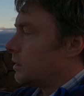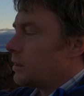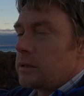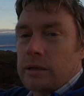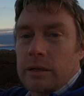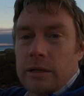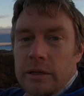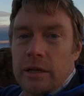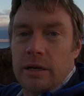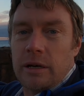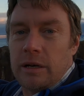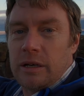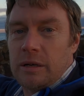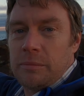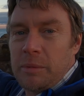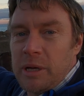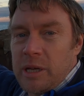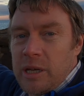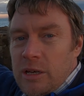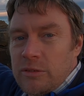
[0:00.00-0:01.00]
look at the Isle of
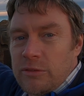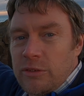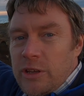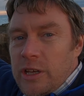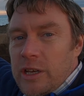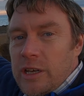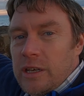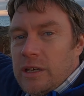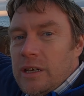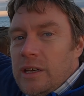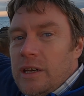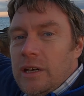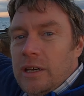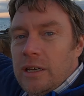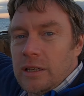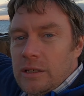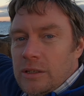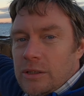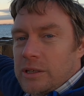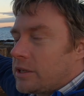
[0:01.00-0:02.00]
May over there,
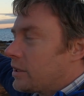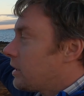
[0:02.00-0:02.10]
and look